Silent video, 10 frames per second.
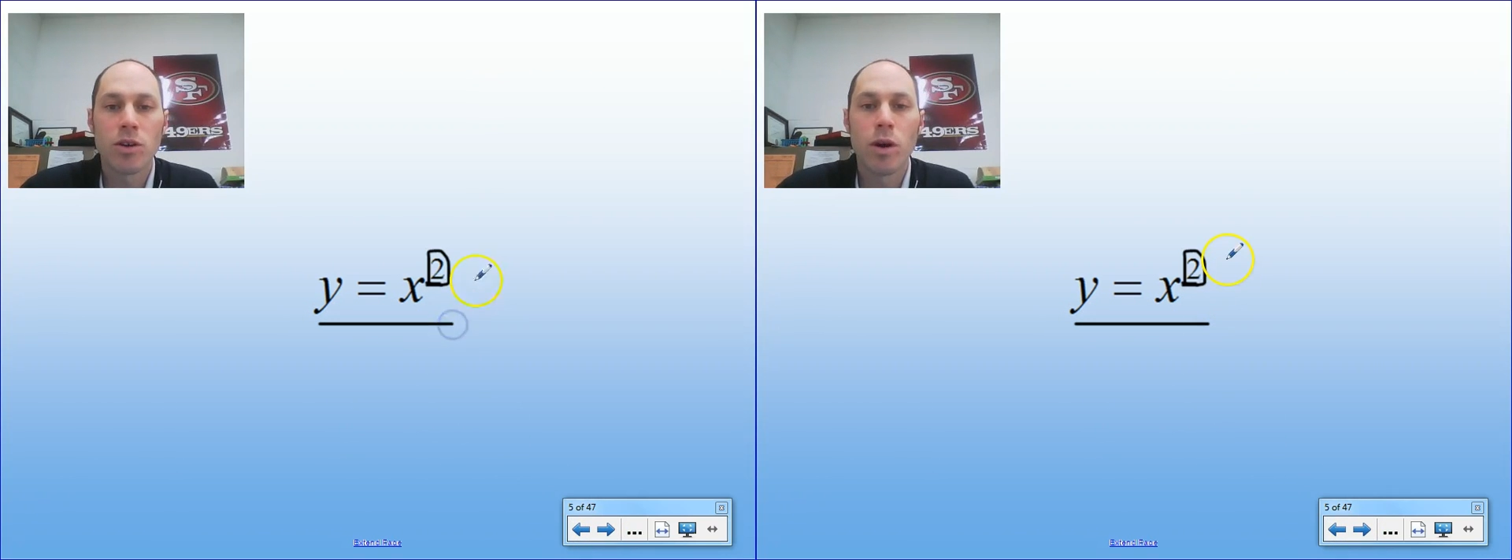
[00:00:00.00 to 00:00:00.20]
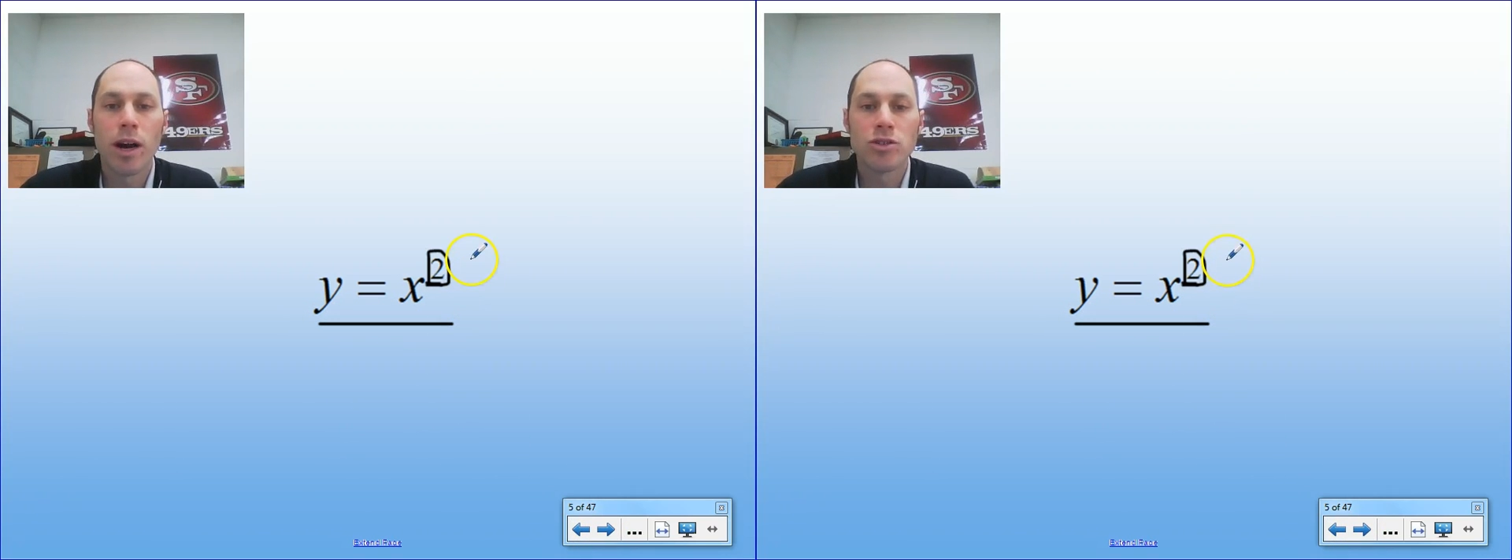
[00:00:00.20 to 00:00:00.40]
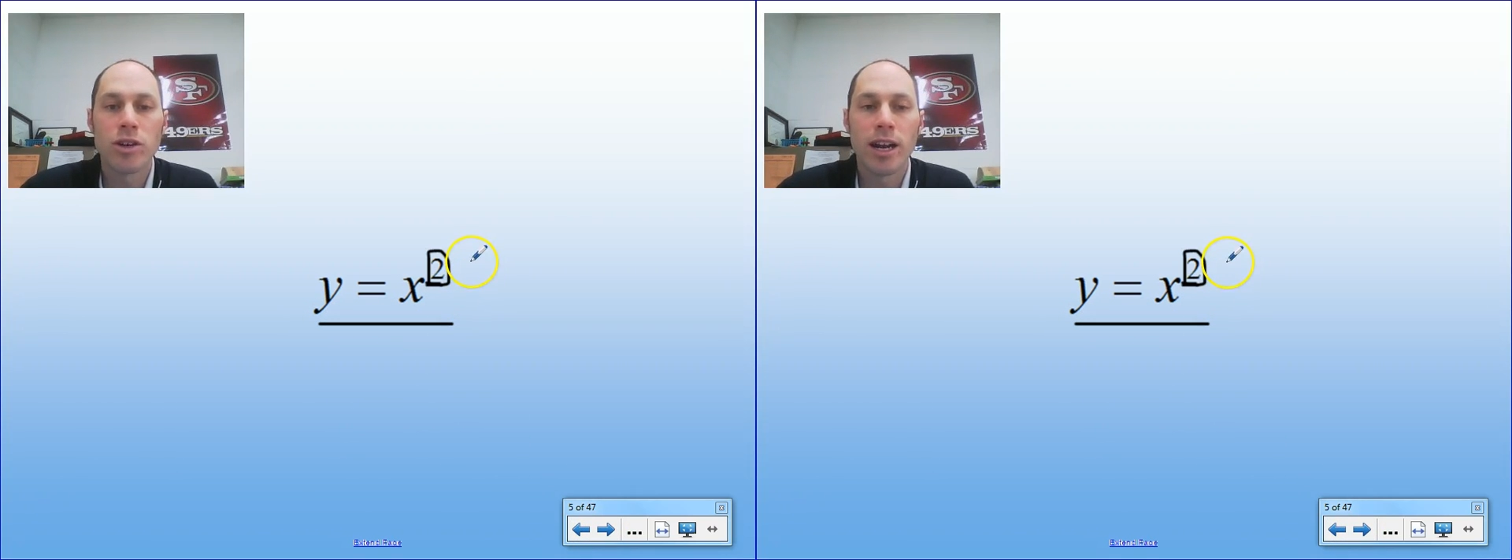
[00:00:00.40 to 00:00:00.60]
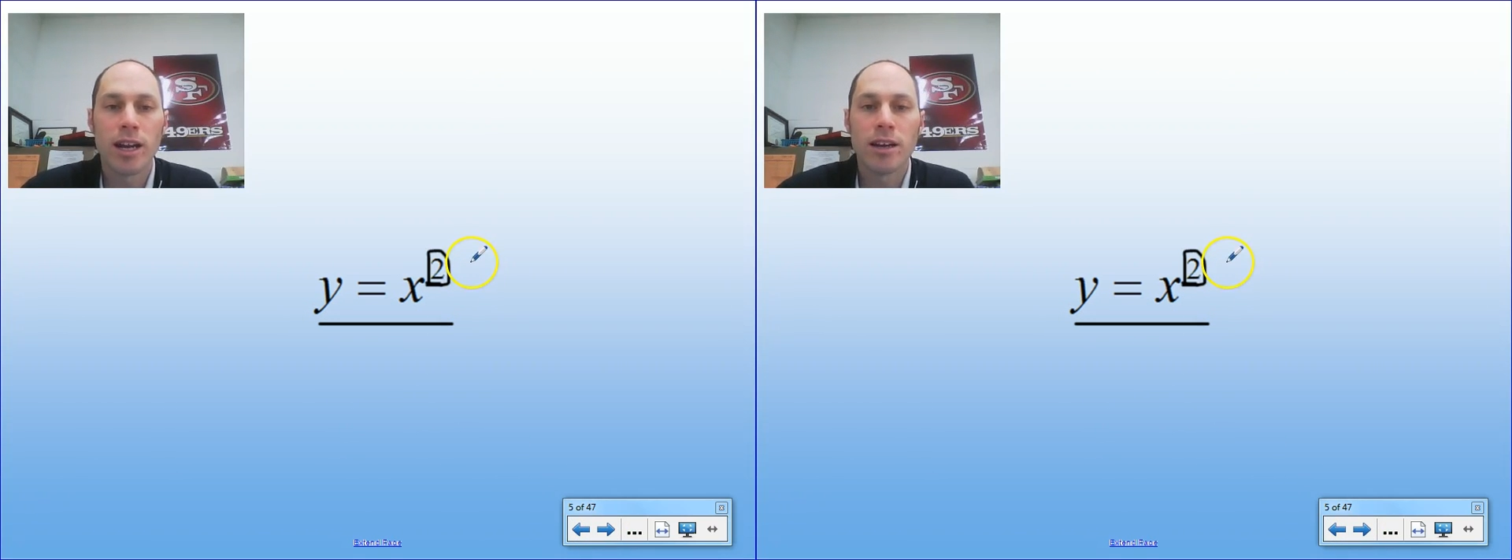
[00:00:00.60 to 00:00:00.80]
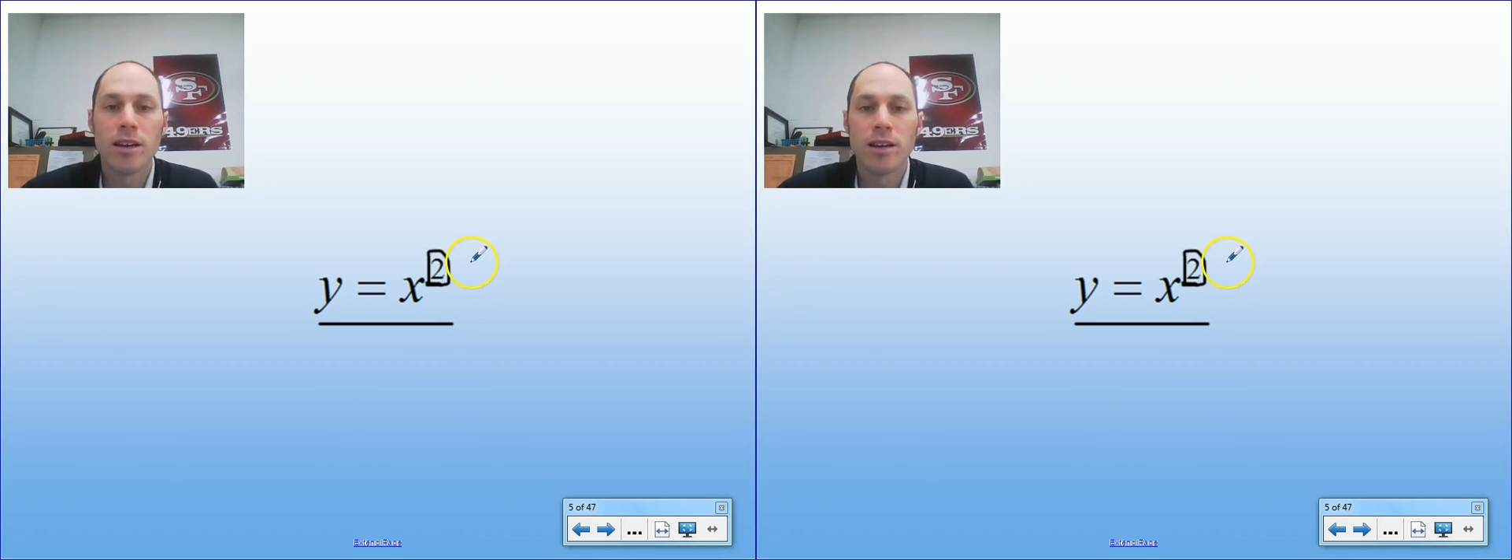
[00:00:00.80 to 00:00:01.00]

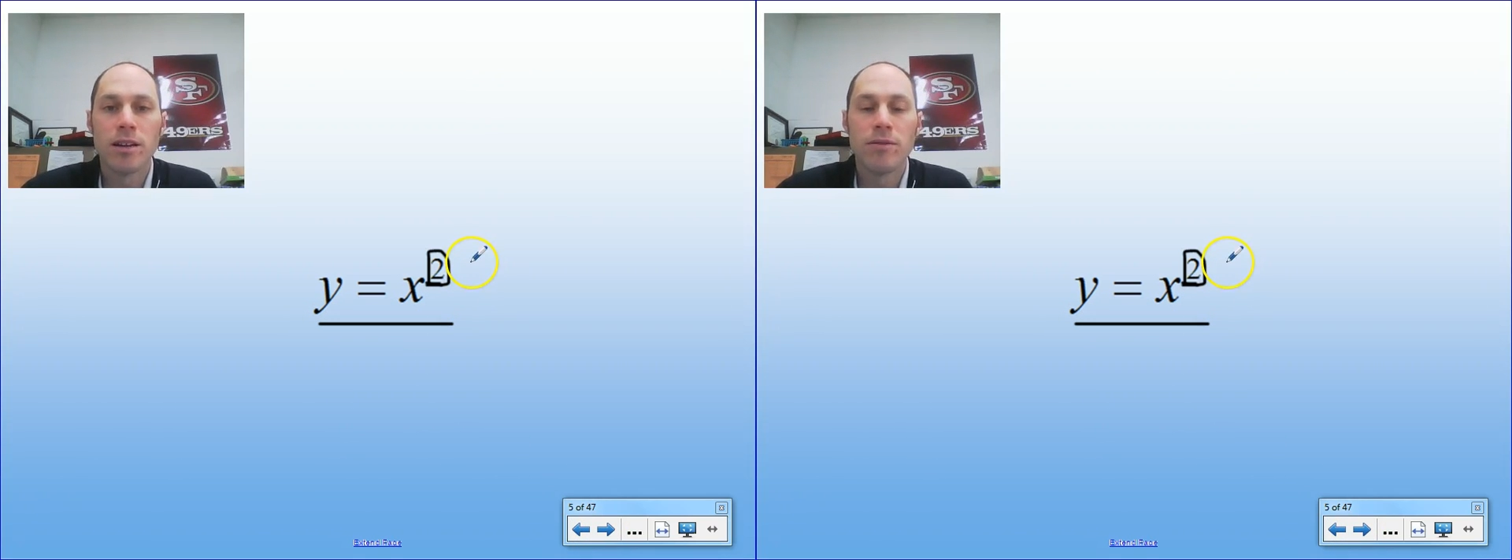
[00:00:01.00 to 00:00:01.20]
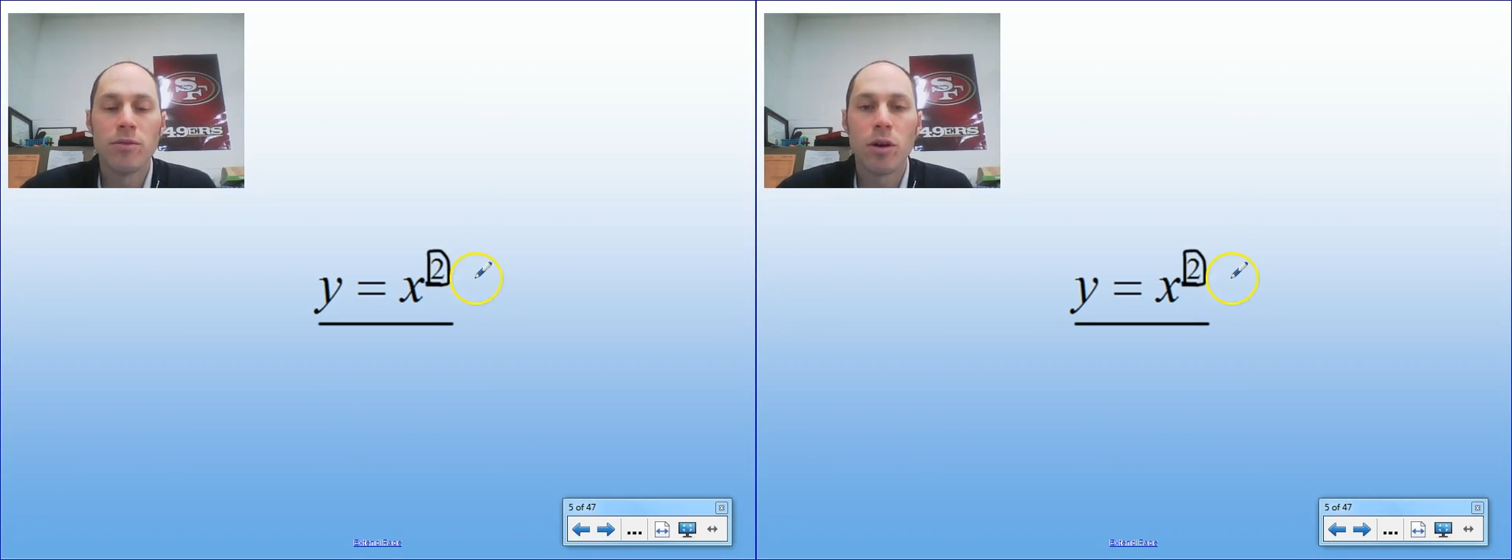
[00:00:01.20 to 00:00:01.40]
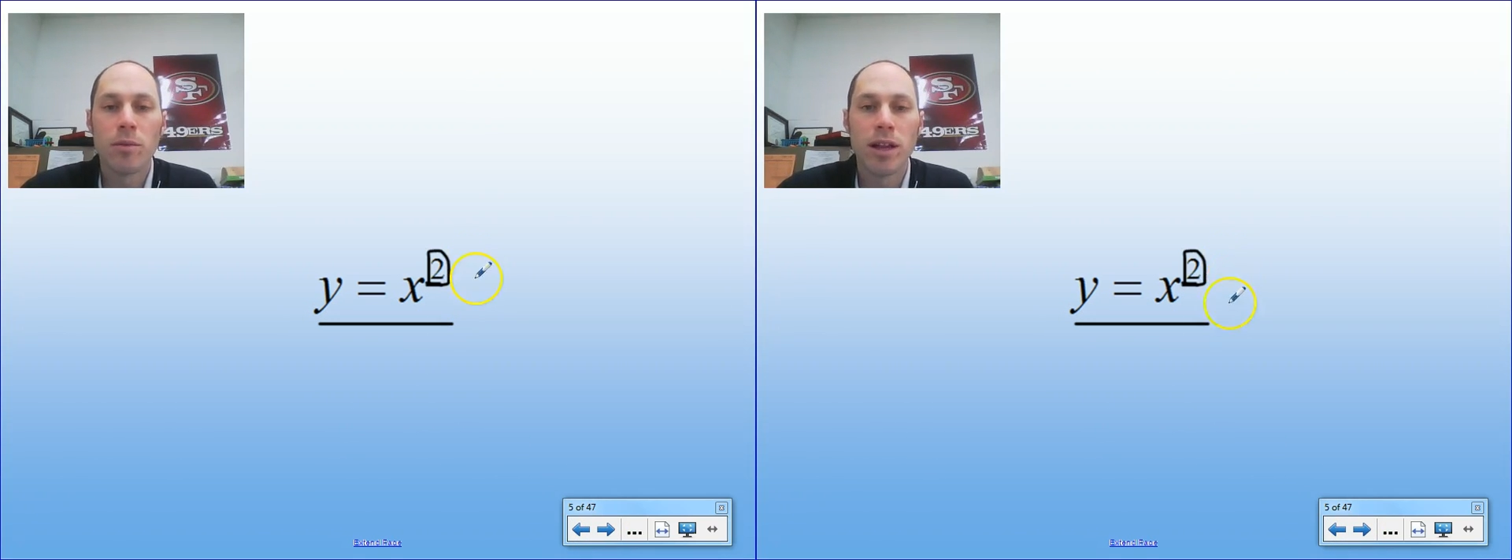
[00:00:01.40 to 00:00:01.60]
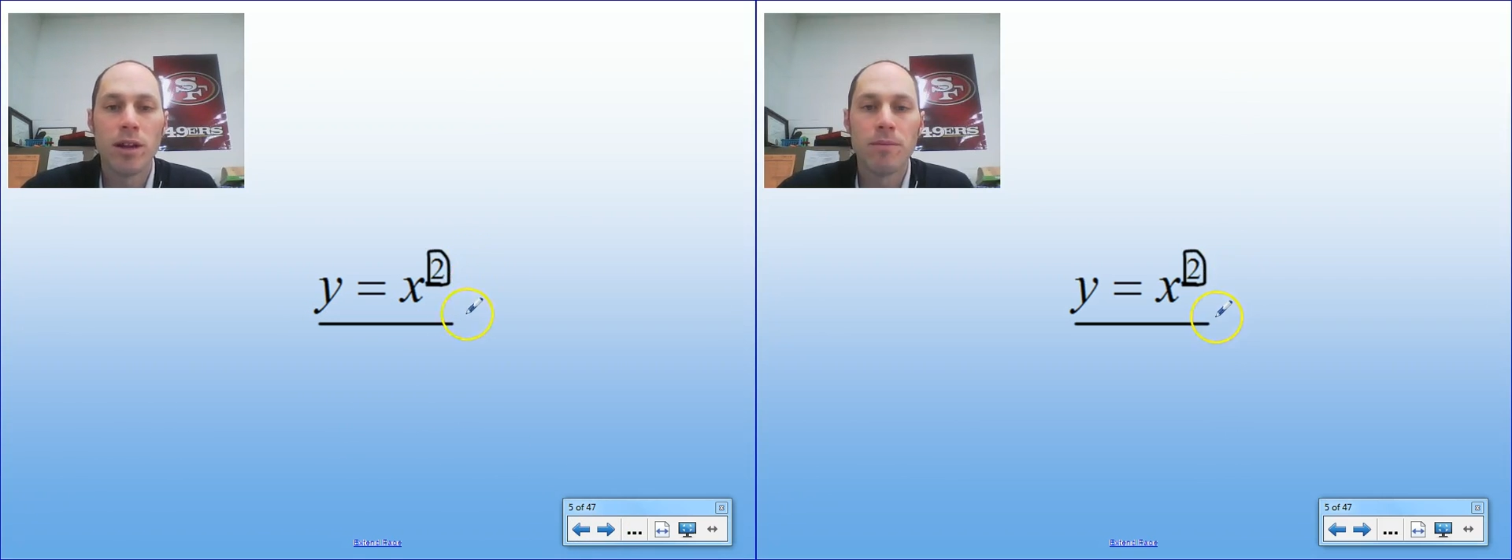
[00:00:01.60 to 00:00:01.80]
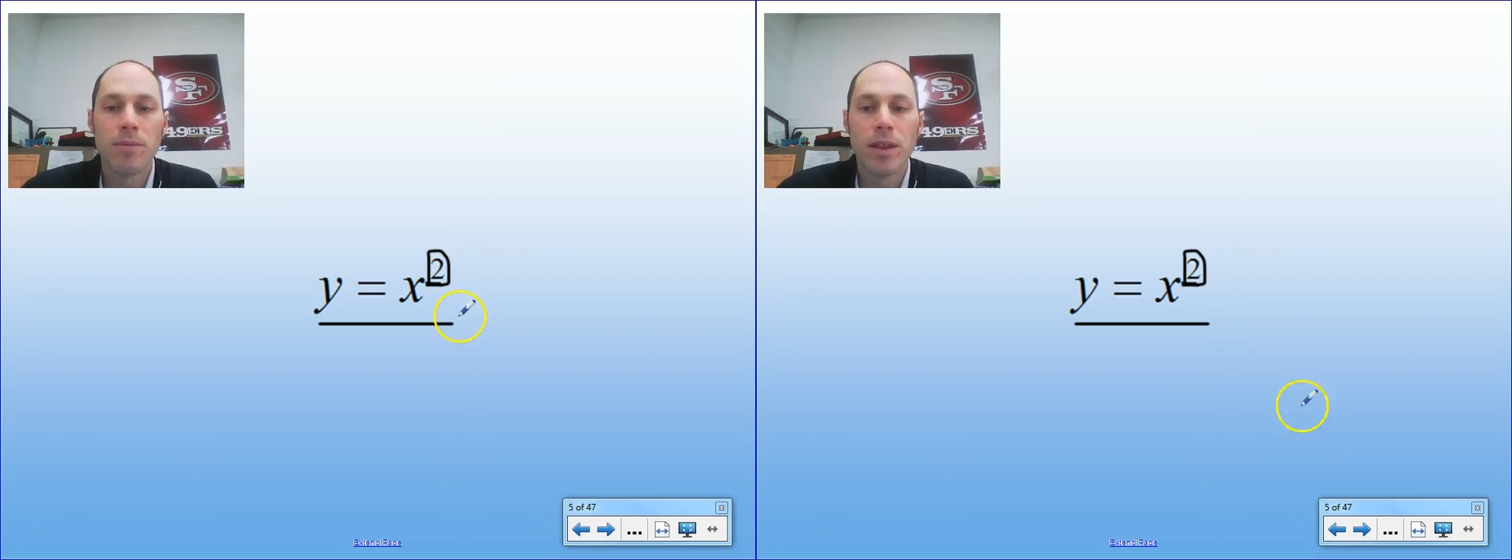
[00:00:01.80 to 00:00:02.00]
quadratic
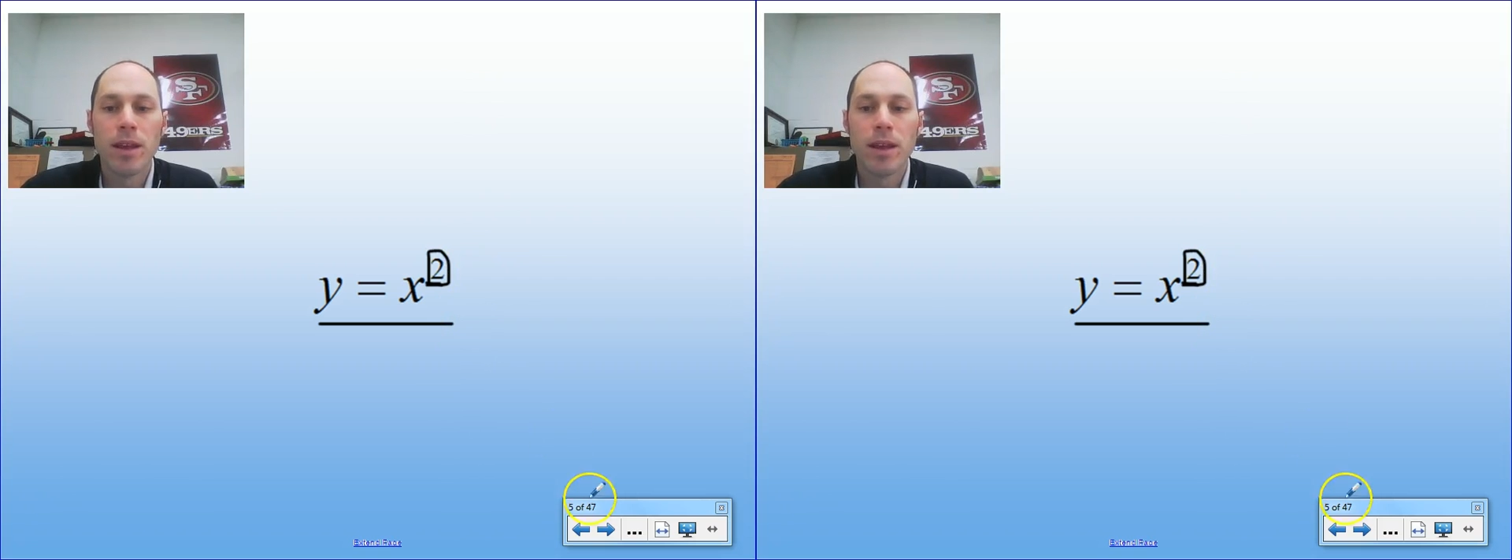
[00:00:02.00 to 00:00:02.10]
formula,